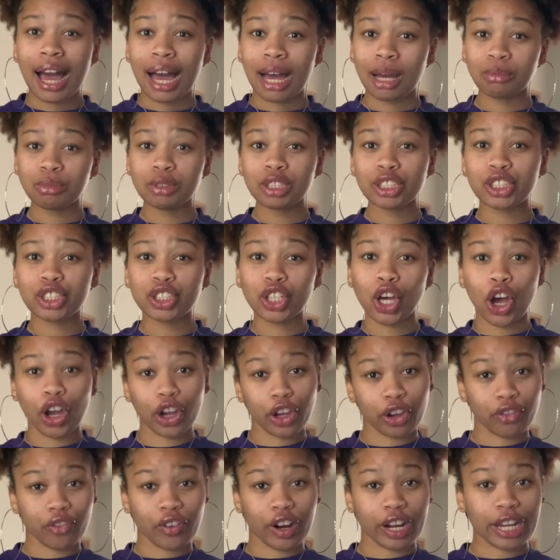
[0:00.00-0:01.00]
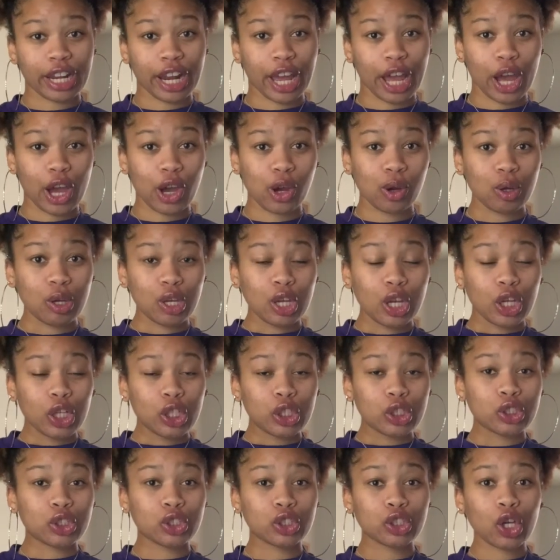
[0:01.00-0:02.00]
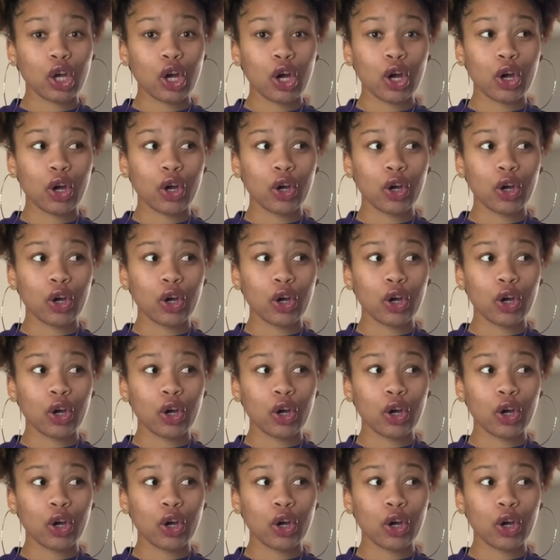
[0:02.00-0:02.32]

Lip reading: I'm just talking right now. So.